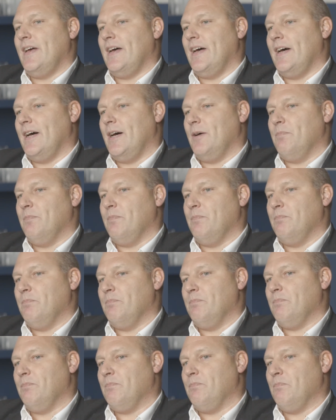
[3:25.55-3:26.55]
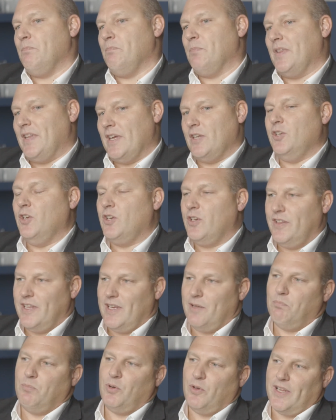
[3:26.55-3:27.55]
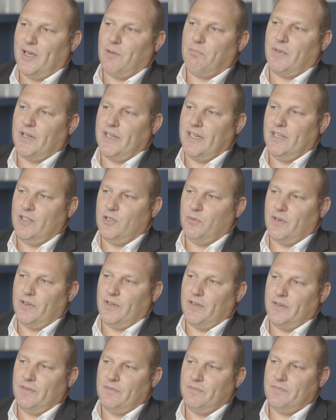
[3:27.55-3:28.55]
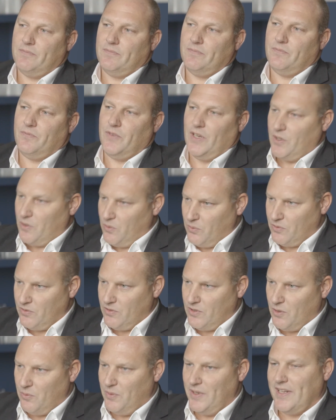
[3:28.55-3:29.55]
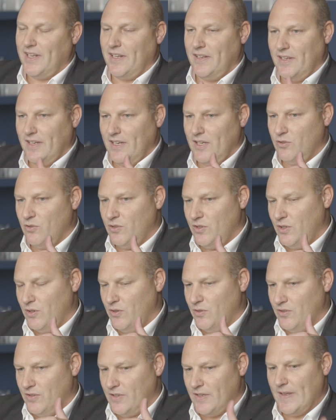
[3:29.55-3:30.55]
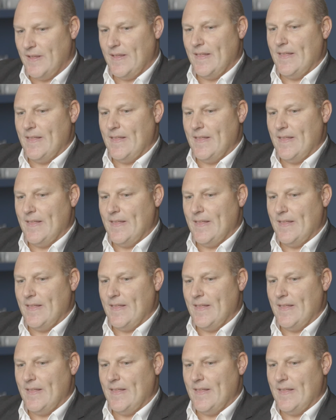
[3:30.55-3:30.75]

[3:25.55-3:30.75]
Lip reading: But then you could then put that money into other vehicles. So we then introduced